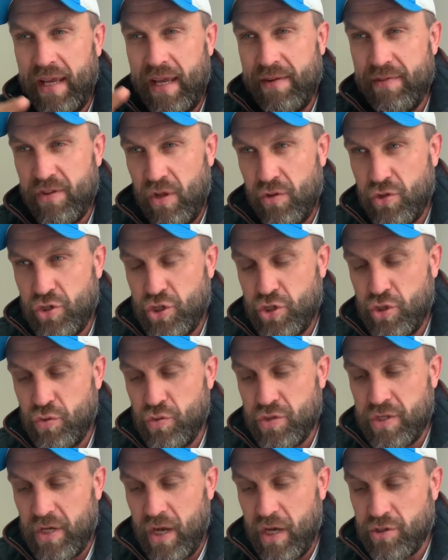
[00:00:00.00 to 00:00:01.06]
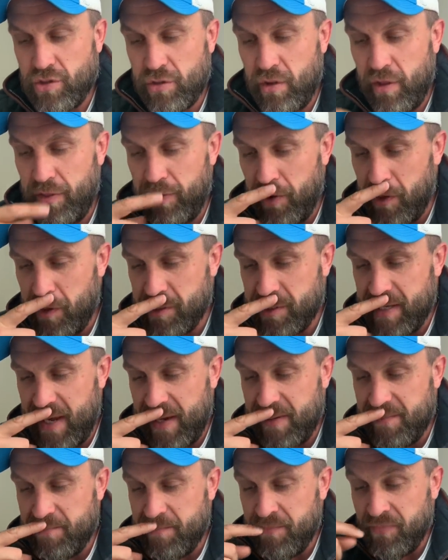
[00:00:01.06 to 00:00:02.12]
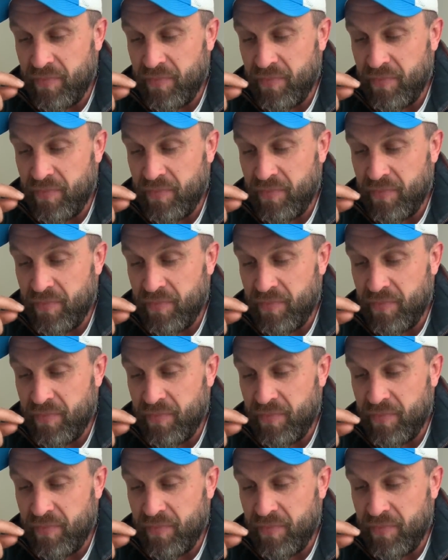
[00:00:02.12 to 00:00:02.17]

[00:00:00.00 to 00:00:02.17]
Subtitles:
even though the shoot starts on the Thursday.